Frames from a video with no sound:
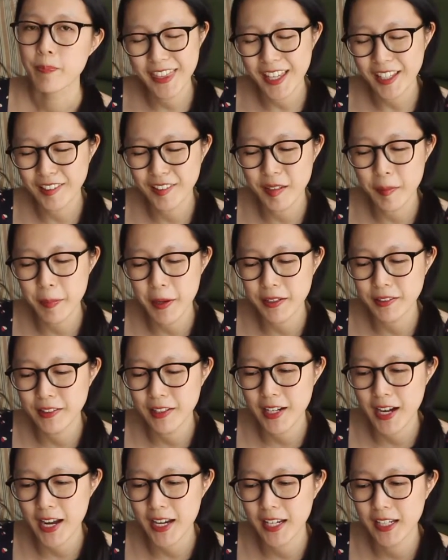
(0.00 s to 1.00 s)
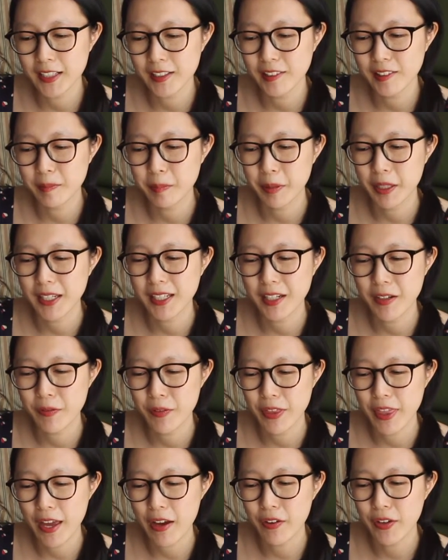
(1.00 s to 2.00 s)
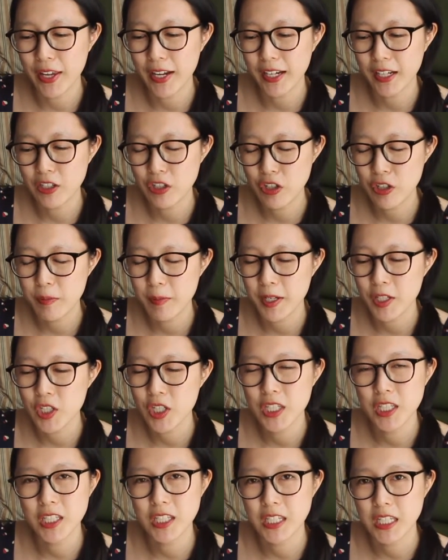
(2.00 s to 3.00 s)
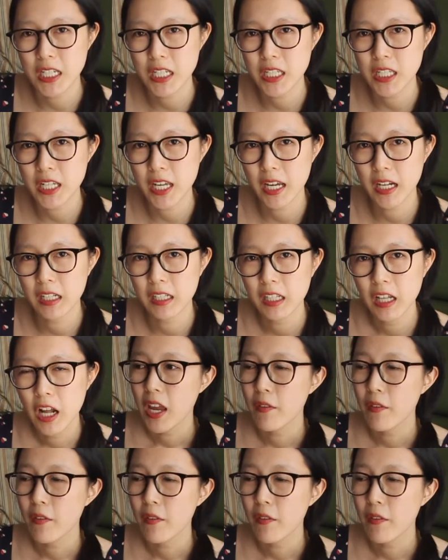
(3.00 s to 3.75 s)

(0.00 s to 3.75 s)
That's the best that I can explain it without getting too much into detail.